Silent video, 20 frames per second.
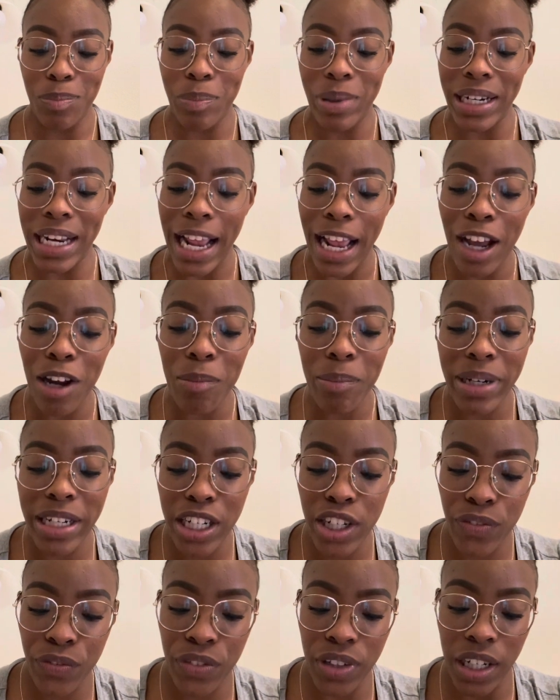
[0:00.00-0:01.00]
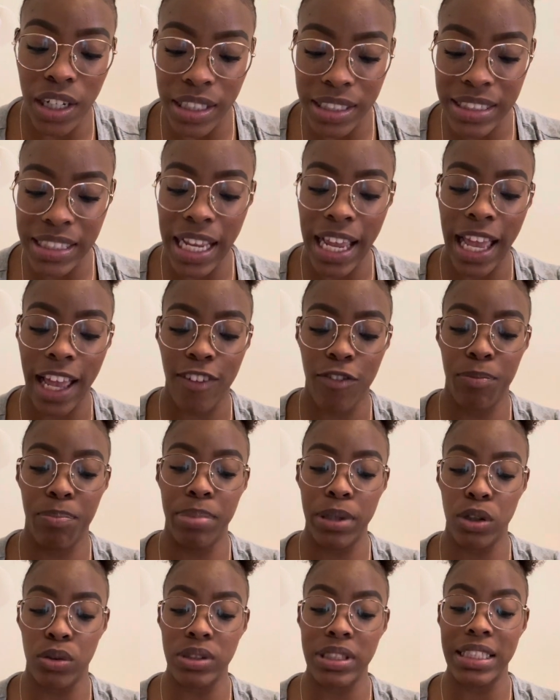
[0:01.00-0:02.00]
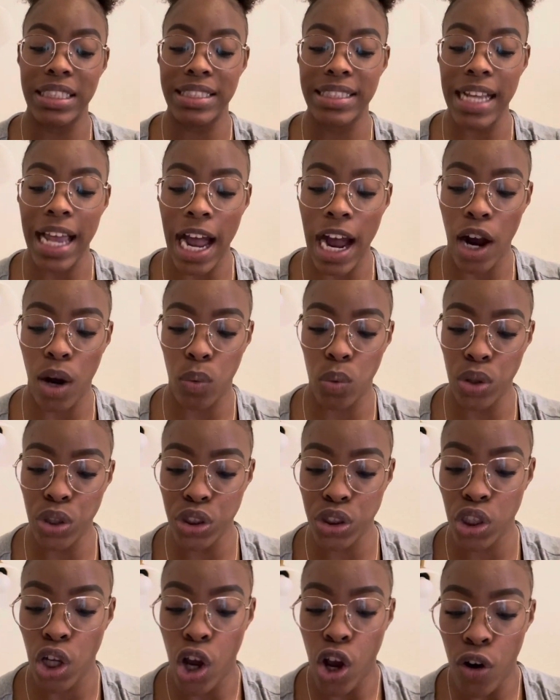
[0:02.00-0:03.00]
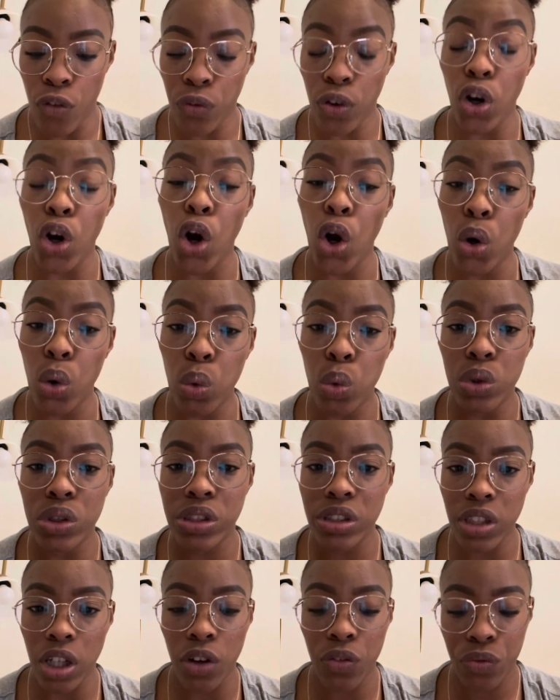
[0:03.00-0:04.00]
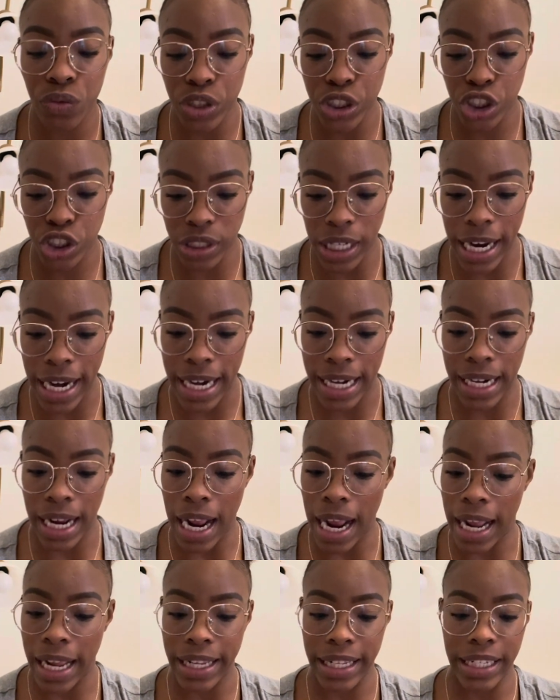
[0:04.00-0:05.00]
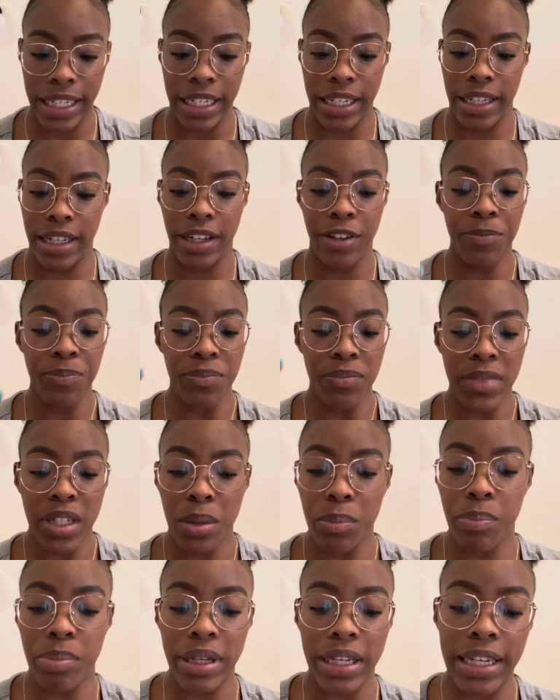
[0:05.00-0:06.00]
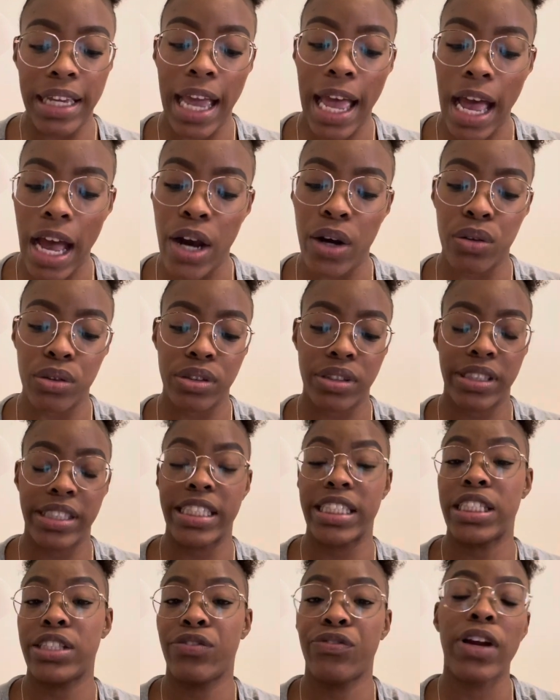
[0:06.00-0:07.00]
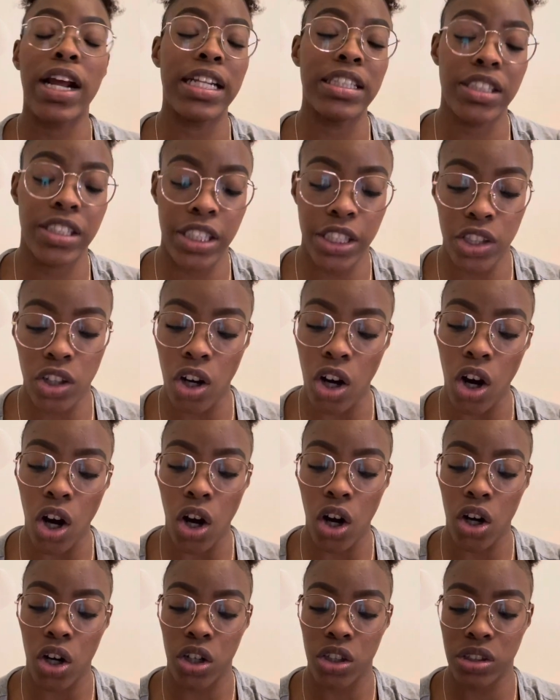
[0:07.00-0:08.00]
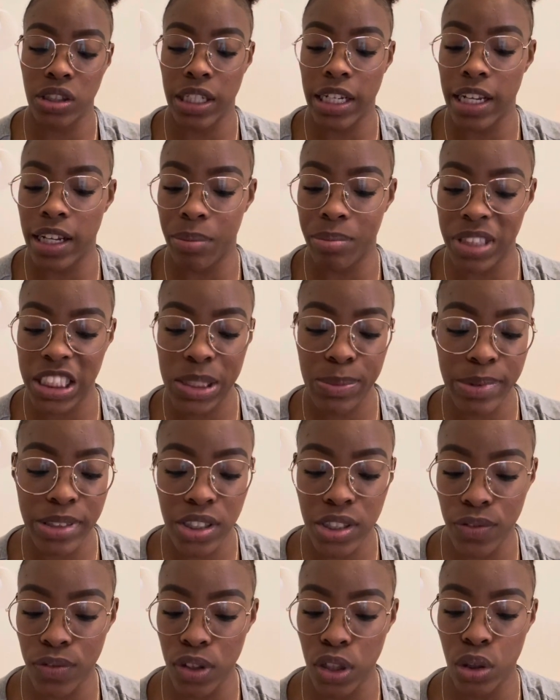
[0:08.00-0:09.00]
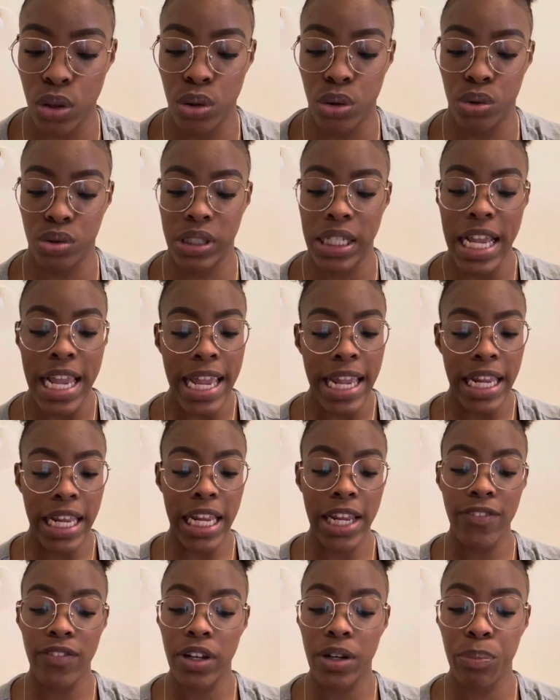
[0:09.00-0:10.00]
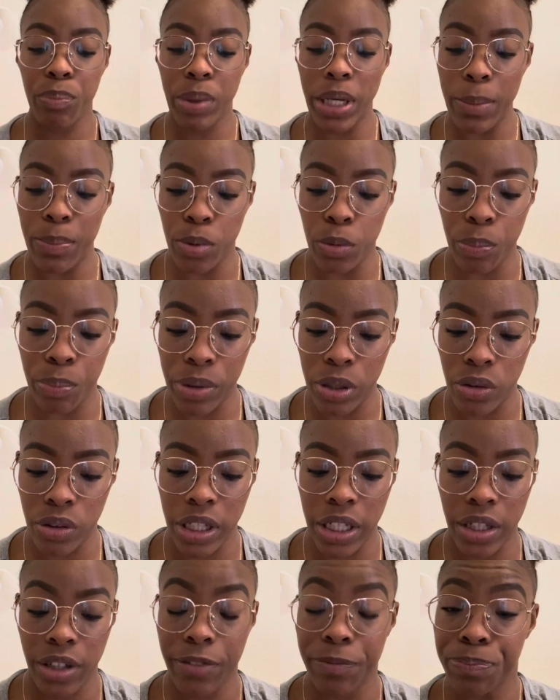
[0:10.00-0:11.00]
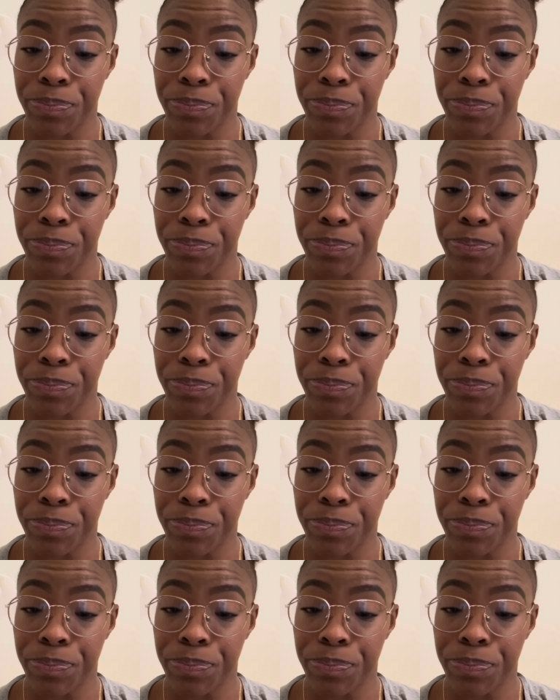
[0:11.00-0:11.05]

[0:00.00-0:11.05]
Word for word: but how many of us have built towers for own selfish gain, i.e., big houses, fancy cars, um, expensive clothes, even people building